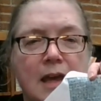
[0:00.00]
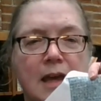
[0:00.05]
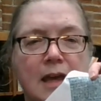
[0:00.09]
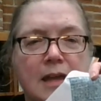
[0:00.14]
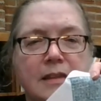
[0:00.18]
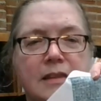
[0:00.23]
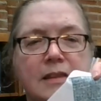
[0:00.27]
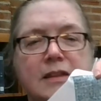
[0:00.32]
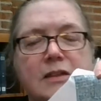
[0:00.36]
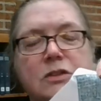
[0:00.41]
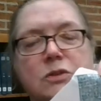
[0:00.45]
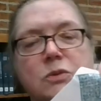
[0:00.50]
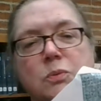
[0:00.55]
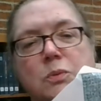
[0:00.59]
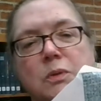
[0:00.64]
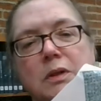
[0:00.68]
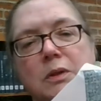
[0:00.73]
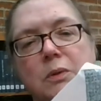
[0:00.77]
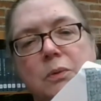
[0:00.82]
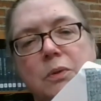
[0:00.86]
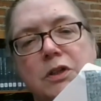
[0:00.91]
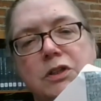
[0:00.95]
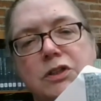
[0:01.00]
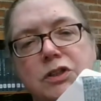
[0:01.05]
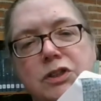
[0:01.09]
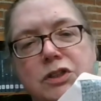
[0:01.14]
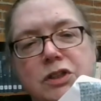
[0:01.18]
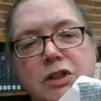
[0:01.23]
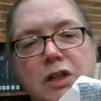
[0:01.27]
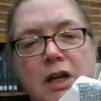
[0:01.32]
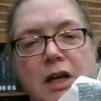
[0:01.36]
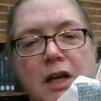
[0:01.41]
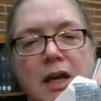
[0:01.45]
this one,
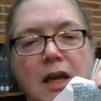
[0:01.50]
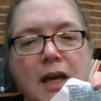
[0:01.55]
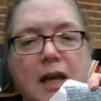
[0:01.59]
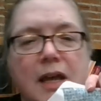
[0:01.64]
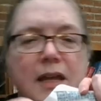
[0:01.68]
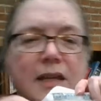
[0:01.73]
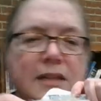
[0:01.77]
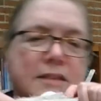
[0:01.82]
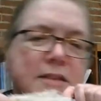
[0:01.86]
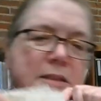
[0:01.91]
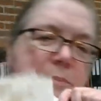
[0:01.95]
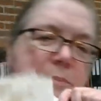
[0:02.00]
which is a